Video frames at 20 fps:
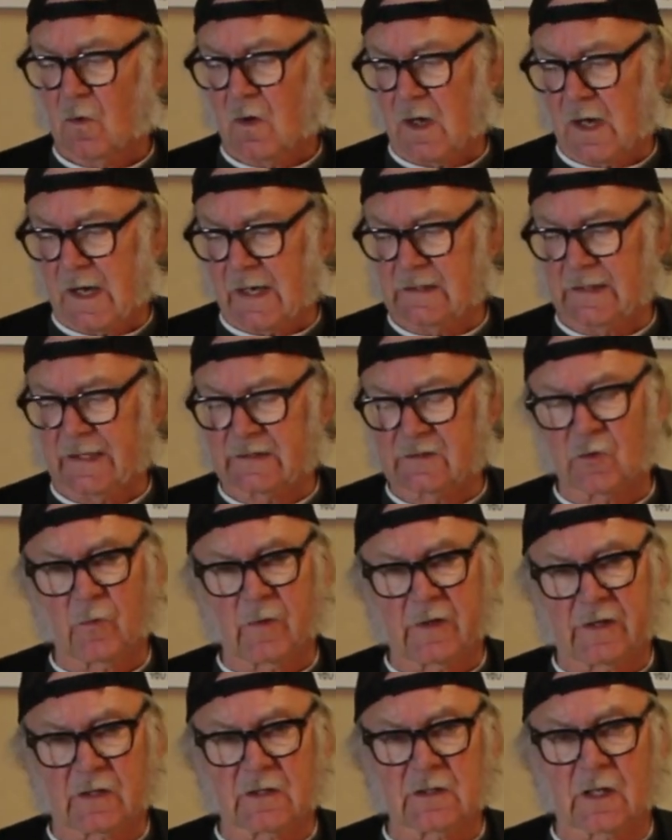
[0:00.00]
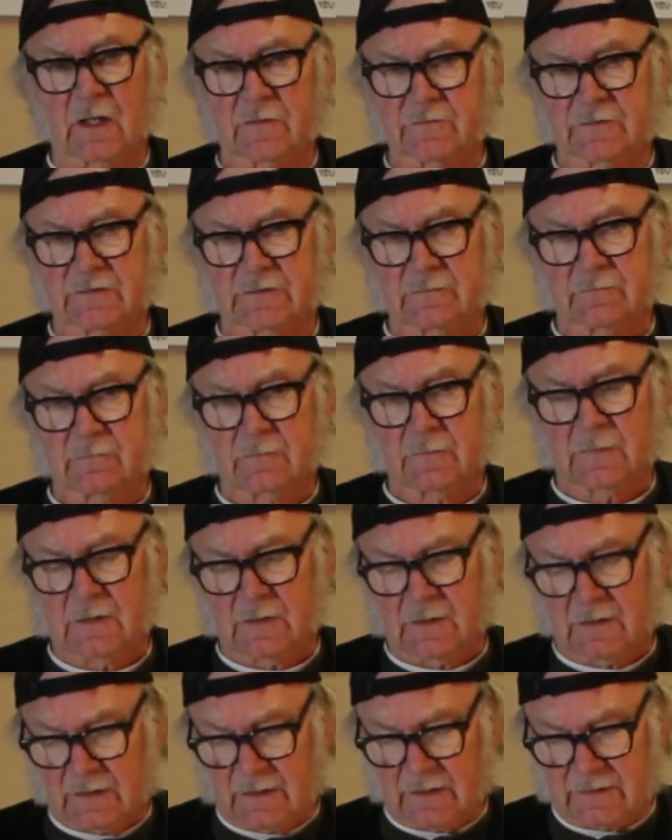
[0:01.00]
I like to wear gloves.
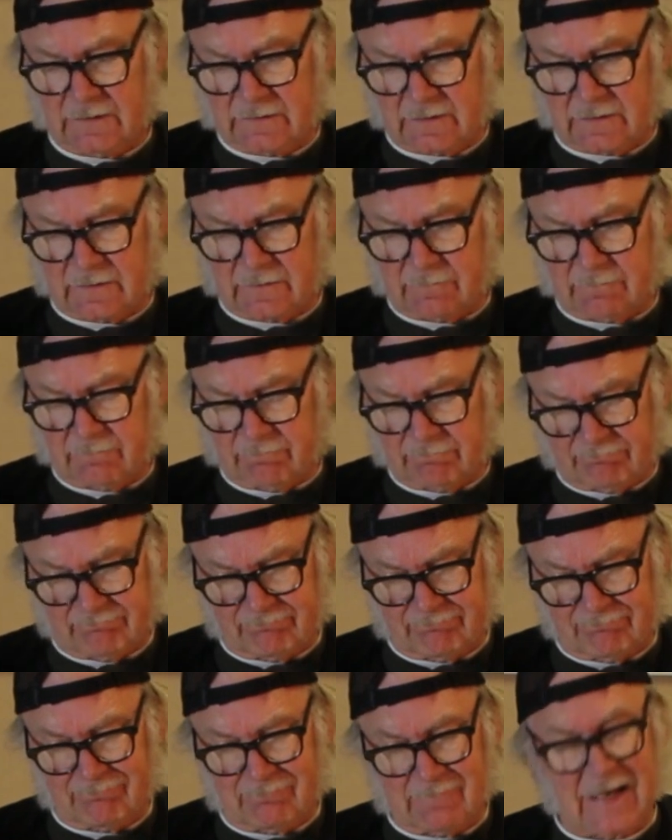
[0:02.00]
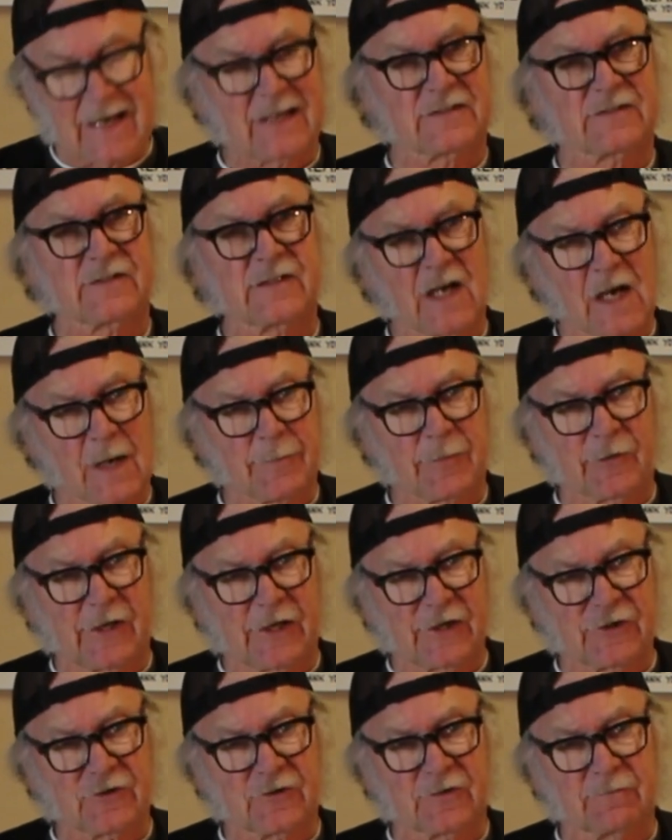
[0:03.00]
It's a nasty
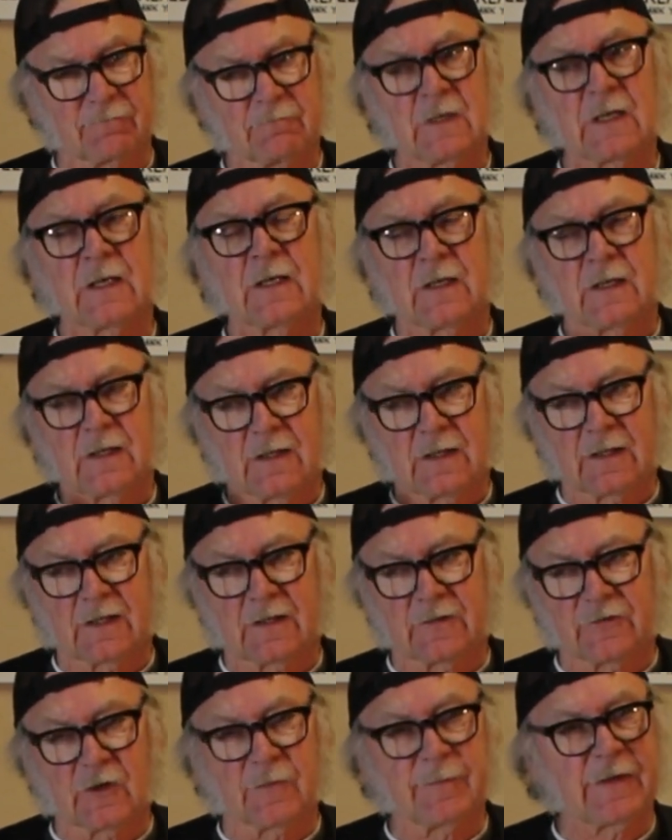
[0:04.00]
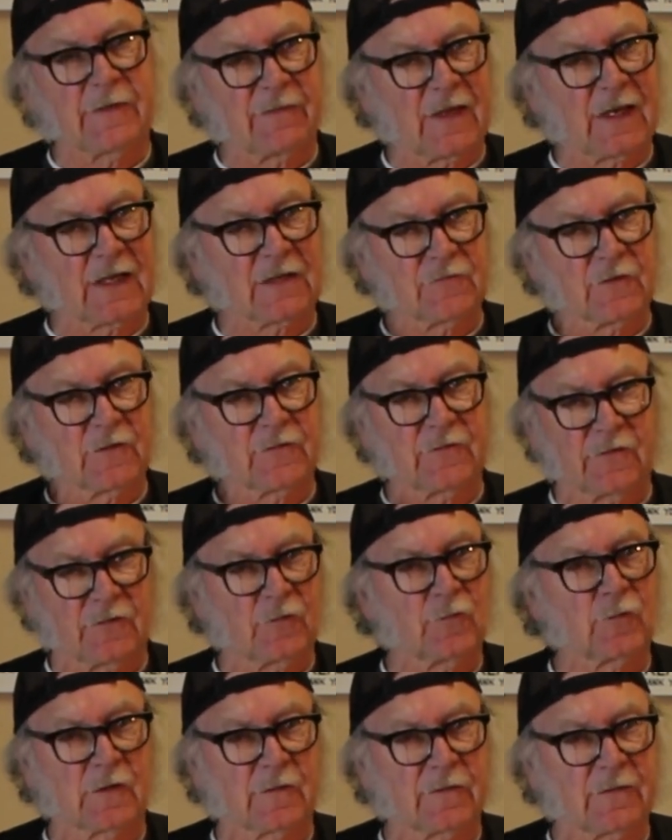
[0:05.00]
operation and you'll be thankful that
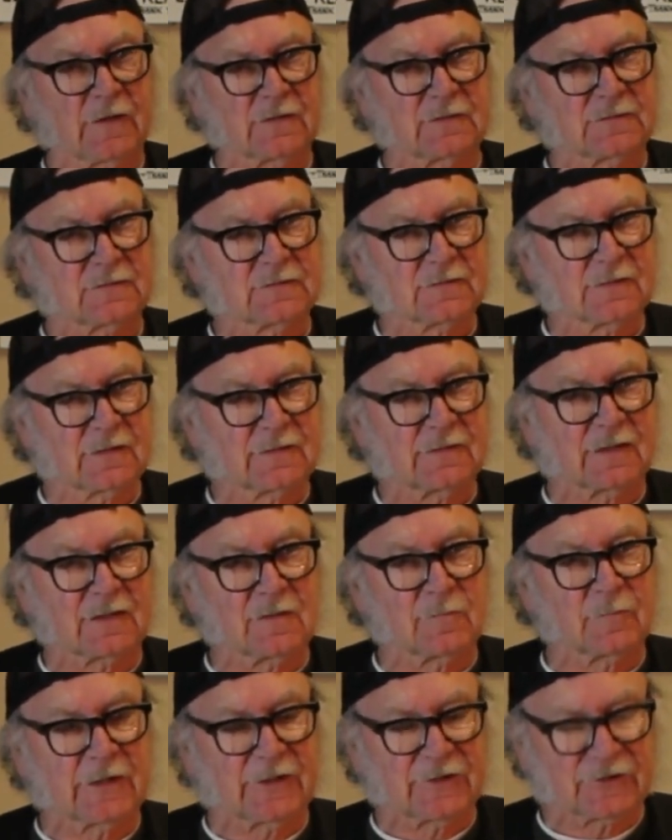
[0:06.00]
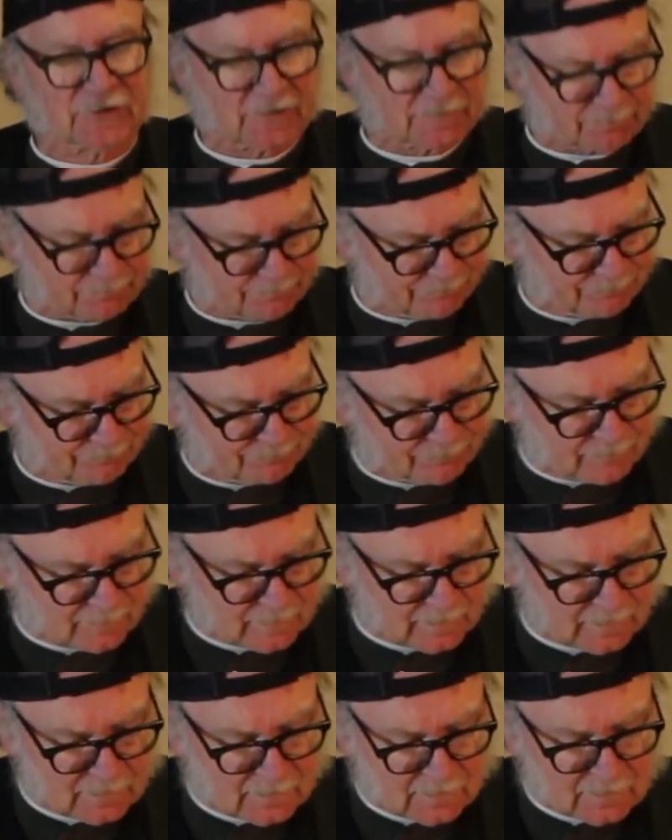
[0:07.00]
you wore these at the completion.
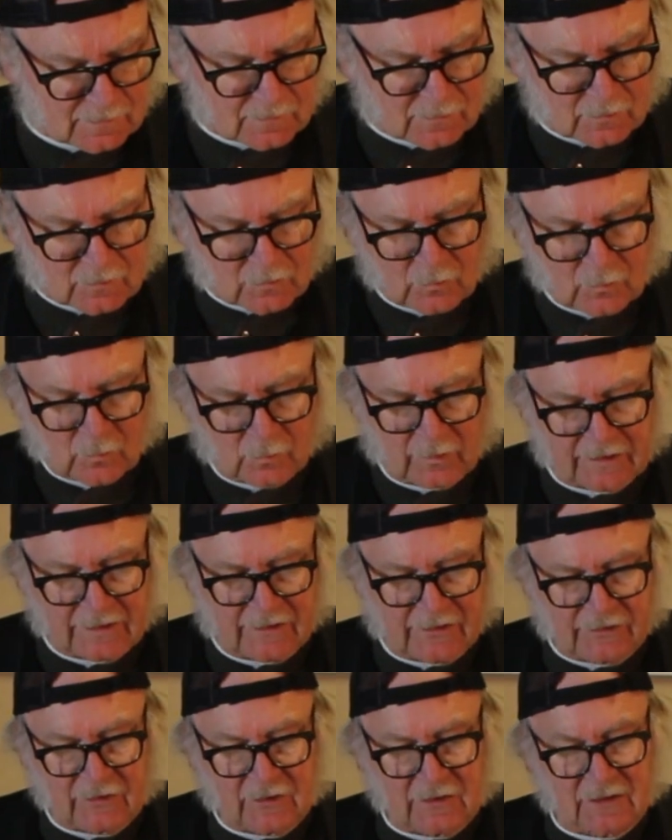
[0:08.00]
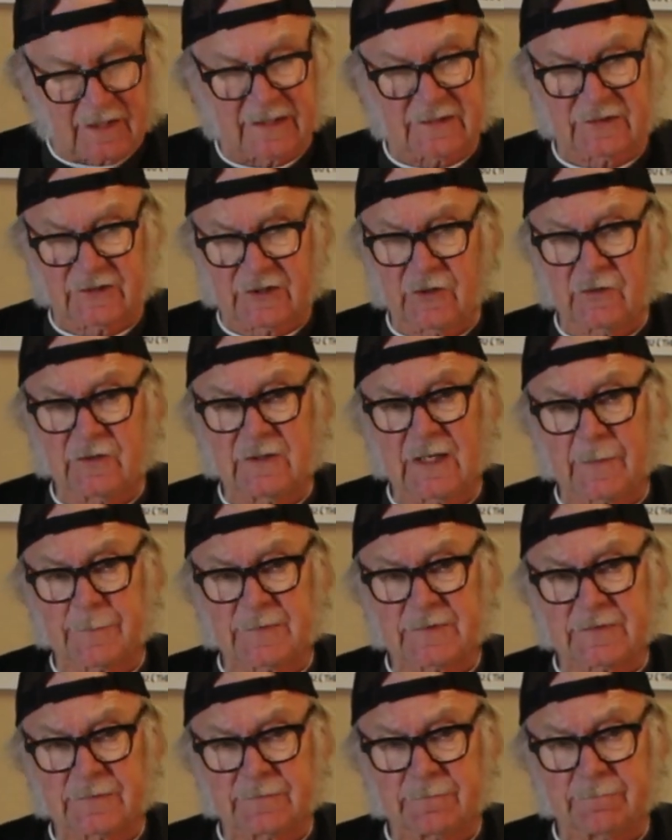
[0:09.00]
We're going to utilize
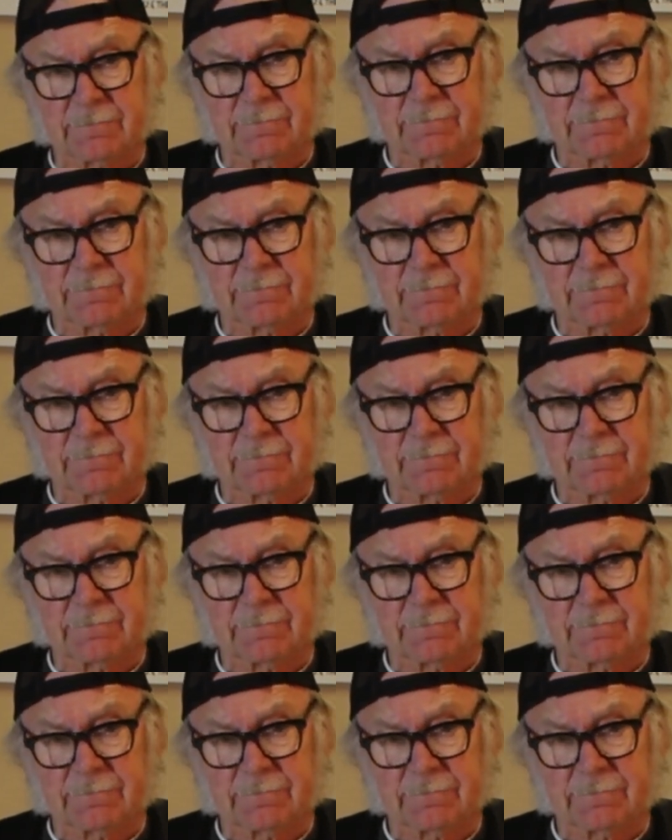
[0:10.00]
Q-tips,